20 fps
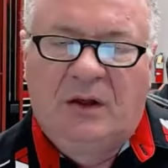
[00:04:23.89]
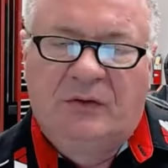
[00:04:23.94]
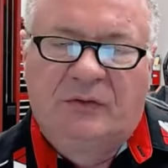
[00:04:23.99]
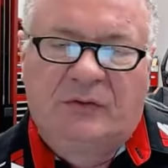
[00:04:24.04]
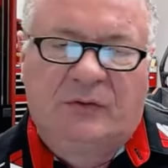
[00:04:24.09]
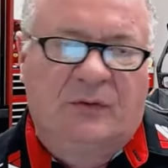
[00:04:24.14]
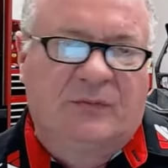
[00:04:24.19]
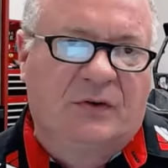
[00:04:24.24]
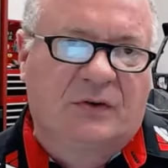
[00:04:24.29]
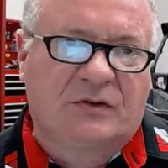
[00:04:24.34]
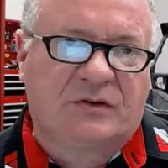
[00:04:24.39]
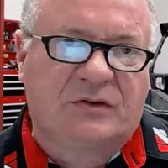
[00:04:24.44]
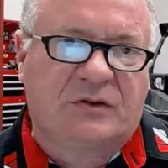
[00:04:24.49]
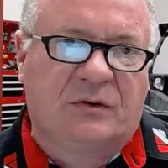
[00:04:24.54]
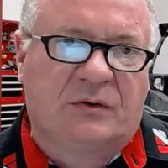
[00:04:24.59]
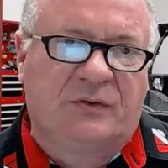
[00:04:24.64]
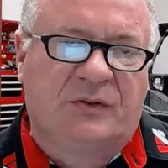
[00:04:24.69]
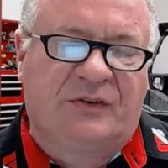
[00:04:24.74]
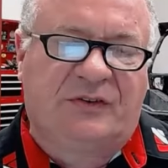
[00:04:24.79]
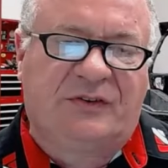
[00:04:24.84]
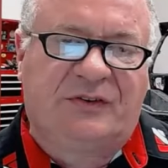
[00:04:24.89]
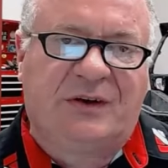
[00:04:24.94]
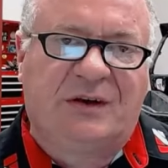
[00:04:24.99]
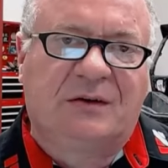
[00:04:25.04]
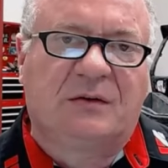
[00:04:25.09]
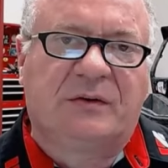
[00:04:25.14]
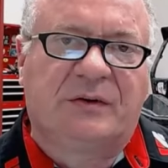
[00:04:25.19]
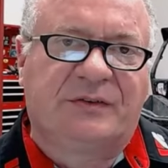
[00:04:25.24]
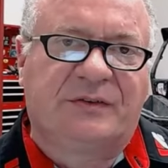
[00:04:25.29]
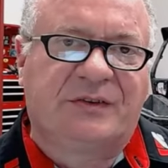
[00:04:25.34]
So if you're sure the
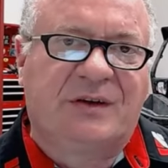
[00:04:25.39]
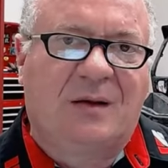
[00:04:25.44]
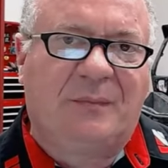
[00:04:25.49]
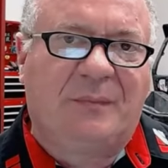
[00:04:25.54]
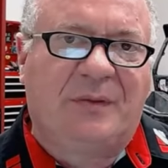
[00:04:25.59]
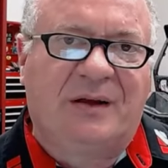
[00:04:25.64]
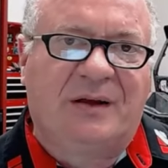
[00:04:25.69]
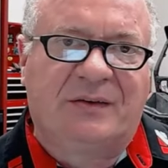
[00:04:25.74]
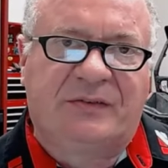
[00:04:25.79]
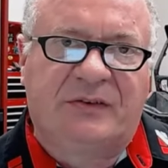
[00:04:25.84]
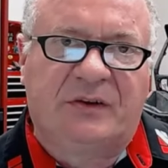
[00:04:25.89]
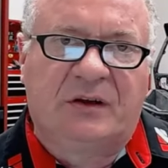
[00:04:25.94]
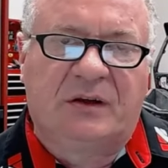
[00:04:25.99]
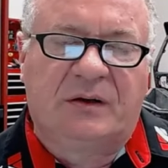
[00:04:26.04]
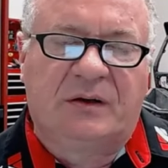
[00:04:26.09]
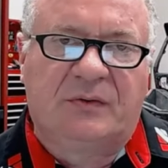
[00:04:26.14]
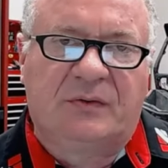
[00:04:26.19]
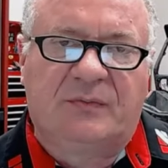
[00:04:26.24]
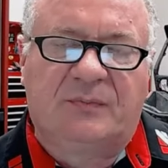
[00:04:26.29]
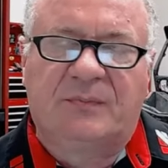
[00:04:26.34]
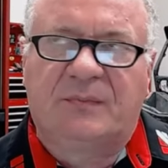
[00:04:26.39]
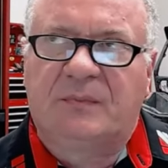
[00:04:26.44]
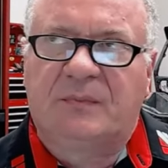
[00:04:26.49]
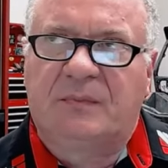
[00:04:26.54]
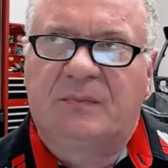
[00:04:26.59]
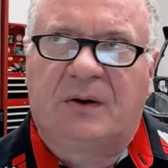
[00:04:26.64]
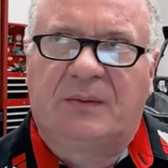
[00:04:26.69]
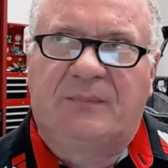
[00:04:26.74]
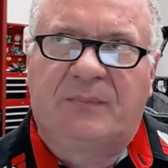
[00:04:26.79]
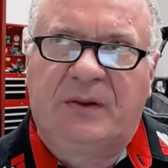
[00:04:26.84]
signal is not being sent,
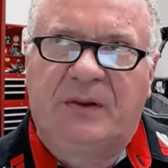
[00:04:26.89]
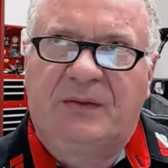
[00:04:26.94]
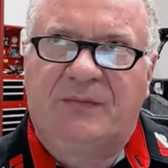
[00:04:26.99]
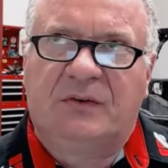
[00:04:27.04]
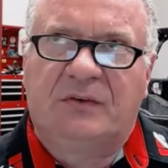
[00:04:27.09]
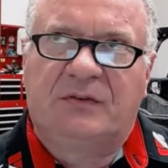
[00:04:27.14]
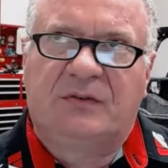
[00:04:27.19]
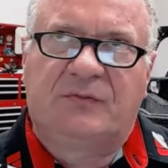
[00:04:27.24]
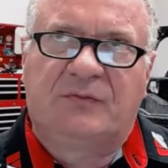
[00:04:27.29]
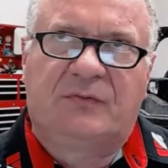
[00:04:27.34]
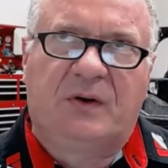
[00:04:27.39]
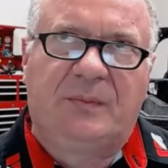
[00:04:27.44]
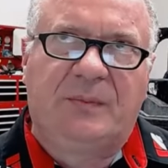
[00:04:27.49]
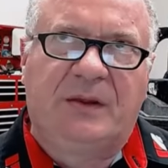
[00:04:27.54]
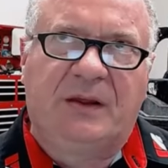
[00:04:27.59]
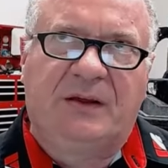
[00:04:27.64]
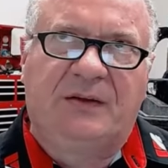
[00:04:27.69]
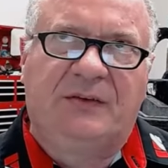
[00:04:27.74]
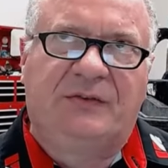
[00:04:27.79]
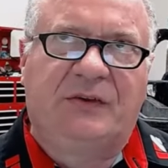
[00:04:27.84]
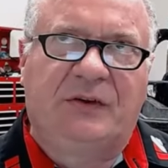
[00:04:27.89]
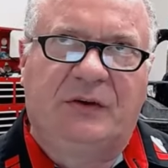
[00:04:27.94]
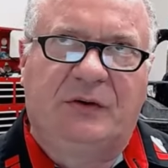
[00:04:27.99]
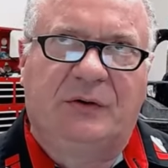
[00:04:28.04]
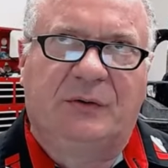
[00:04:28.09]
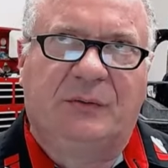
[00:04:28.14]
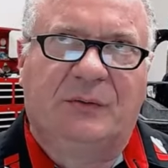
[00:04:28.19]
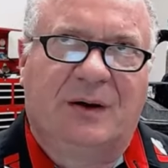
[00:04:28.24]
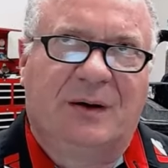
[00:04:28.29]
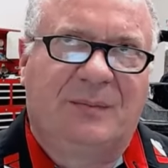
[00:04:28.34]
I believe it's from the
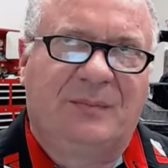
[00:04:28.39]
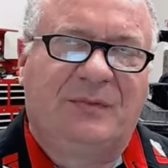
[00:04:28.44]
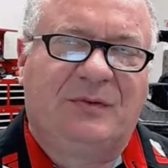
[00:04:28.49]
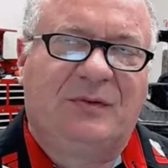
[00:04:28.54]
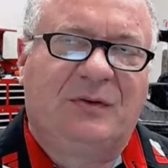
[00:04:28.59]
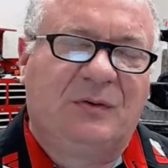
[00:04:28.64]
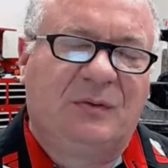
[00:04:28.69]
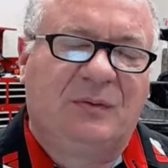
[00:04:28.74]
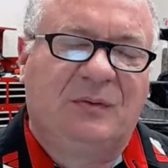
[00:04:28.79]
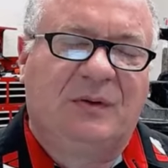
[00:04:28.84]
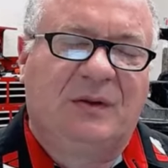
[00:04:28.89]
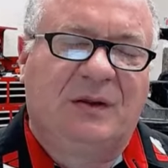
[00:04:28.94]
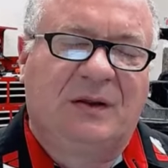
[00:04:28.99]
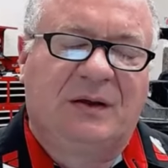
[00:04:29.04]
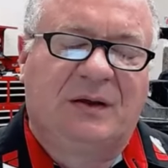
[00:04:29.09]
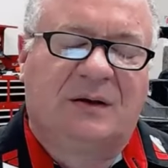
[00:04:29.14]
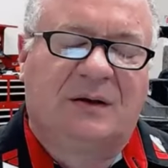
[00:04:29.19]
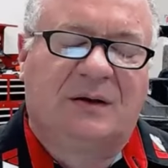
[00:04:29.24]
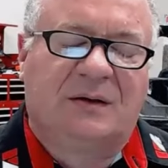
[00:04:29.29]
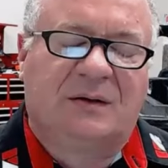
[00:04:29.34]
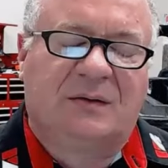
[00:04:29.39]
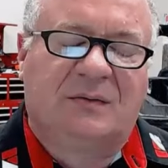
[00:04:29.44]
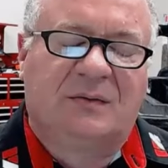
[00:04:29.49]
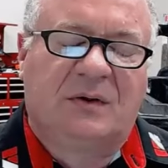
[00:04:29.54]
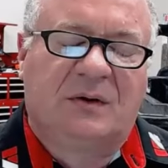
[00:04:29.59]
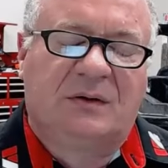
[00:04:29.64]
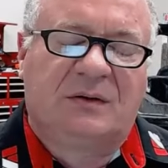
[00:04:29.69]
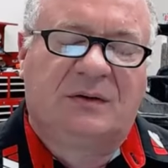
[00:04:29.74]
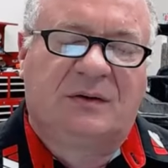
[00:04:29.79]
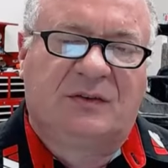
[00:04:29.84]
ECU up to the
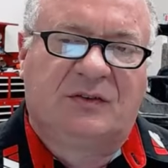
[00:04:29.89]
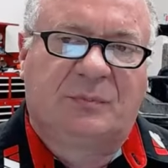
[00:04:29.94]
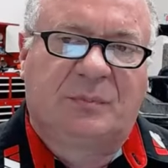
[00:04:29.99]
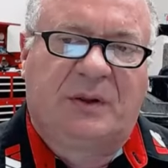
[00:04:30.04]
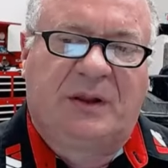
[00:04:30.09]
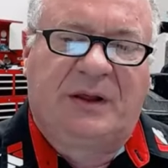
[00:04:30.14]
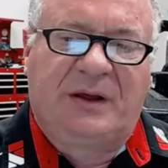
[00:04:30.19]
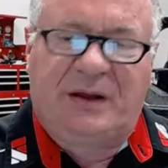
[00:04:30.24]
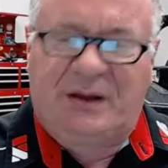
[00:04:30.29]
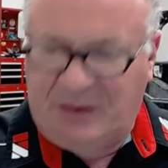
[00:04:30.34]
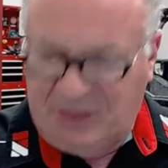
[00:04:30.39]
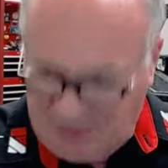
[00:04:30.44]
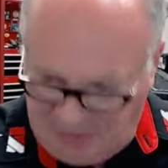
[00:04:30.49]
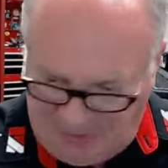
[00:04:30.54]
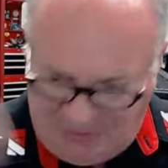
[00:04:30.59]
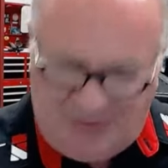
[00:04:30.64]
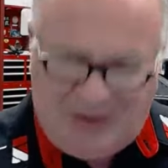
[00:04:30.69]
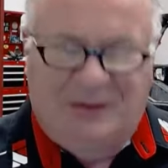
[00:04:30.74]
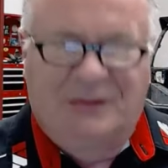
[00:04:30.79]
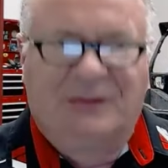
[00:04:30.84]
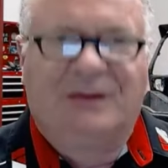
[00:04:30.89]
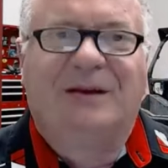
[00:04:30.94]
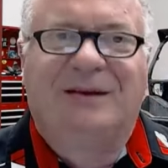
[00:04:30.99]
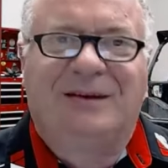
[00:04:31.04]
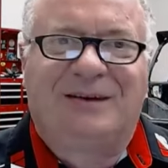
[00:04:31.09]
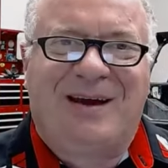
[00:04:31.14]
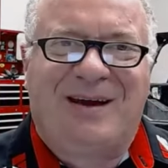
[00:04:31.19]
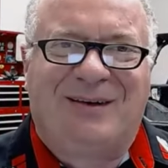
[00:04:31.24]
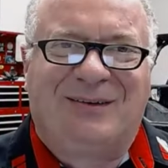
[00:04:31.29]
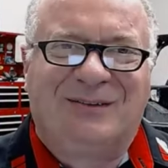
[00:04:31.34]
display and then
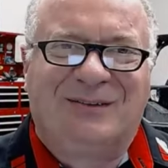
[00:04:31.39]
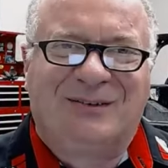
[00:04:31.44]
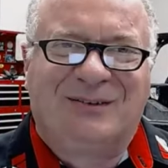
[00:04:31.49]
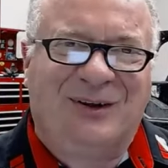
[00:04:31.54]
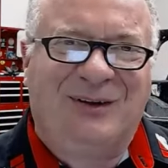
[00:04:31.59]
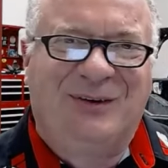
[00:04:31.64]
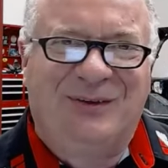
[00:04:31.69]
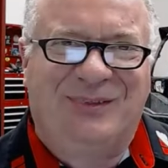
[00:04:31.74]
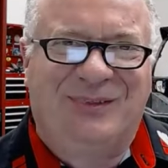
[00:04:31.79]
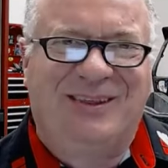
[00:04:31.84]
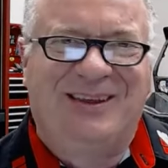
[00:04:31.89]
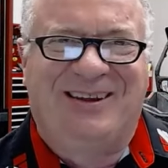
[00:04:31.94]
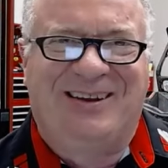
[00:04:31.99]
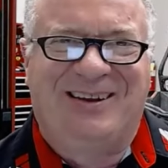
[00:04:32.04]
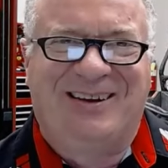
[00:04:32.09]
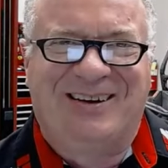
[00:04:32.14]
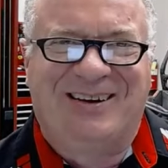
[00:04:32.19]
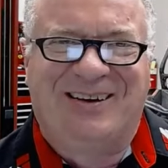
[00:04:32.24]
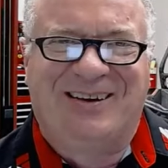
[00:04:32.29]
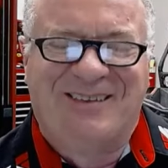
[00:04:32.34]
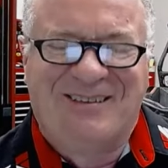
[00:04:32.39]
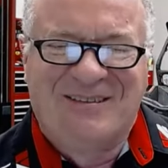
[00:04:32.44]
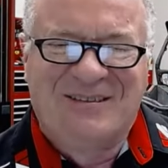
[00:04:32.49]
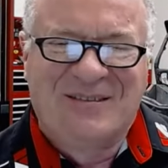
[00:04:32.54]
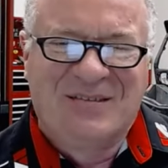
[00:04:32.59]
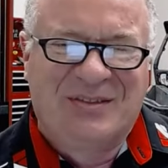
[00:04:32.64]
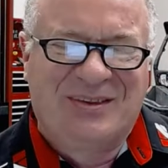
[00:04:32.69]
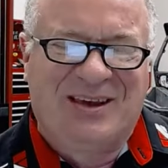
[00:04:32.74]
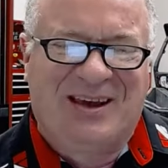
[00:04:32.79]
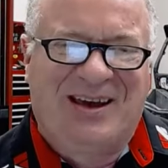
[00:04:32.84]
down to the
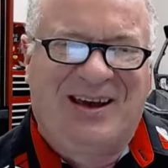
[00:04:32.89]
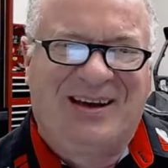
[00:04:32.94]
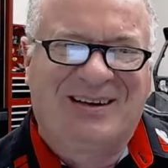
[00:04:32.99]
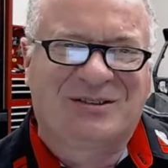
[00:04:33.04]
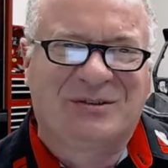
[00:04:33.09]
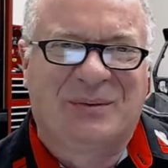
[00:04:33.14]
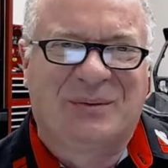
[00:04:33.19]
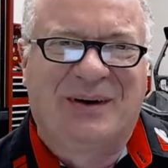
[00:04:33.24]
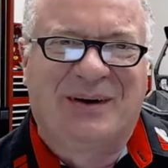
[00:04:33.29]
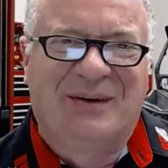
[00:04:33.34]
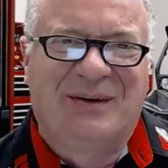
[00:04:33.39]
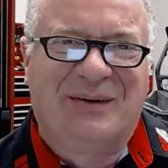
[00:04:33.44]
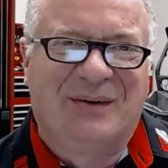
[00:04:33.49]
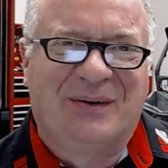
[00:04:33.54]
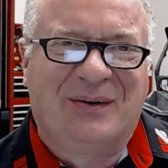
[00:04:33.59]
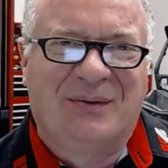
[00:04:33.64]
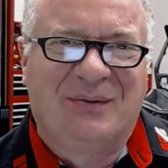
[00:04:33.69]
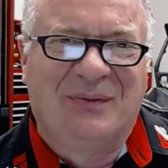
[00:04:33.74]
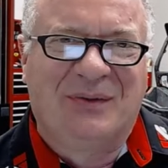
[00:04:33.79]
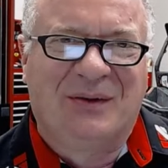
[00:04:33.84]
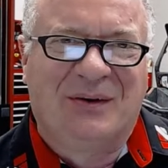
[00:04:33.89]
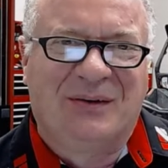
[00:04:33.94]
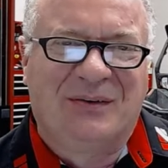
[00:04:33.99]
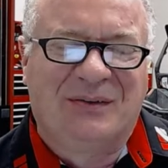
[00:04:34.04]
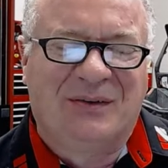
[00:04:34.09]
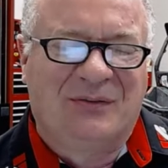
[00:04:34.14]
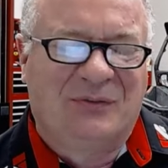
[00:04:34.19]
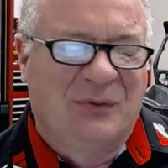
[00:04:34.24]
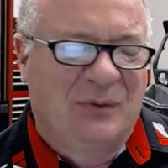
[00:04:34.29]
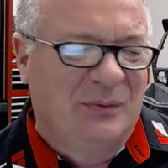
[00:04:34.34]
actuator on
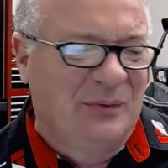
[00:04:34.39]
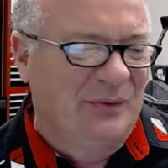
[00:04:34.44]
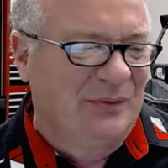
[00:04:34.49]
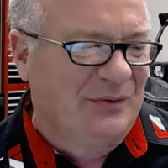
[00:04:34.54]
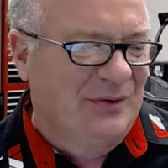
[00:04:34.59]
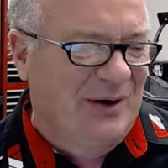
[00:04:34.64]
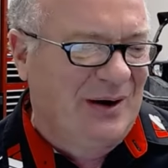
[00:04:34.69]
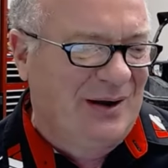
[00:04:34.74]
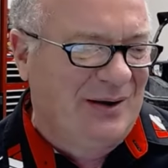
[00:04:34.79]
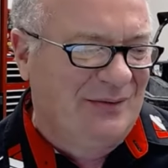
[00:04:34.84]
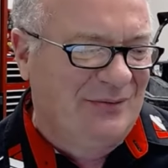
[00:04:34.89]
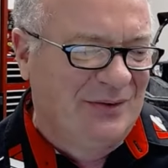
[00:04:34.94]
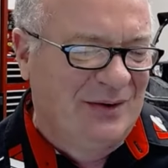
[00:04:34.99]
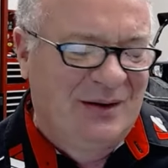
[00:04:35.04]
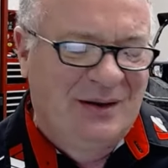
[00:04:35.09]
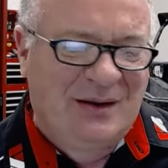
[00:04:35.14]
the four-wheel drive,